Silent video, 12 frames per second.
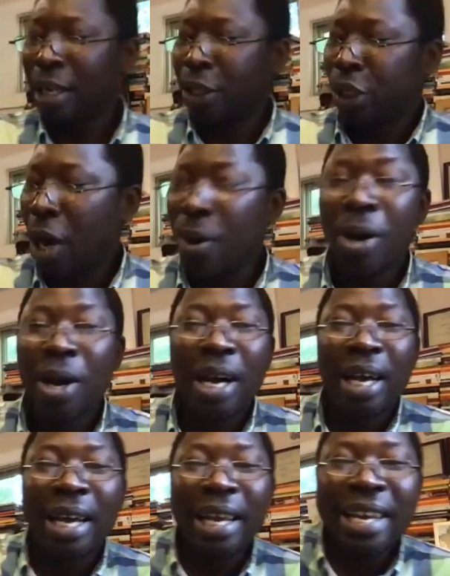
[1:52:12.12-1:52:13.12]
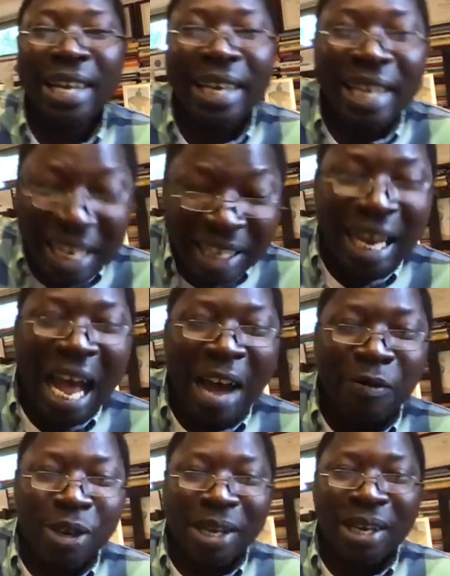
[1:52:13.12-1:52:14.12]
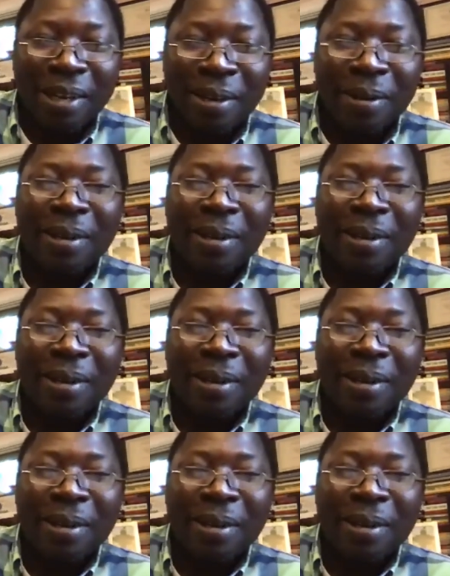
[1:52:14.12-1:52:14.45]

So in the East Africa,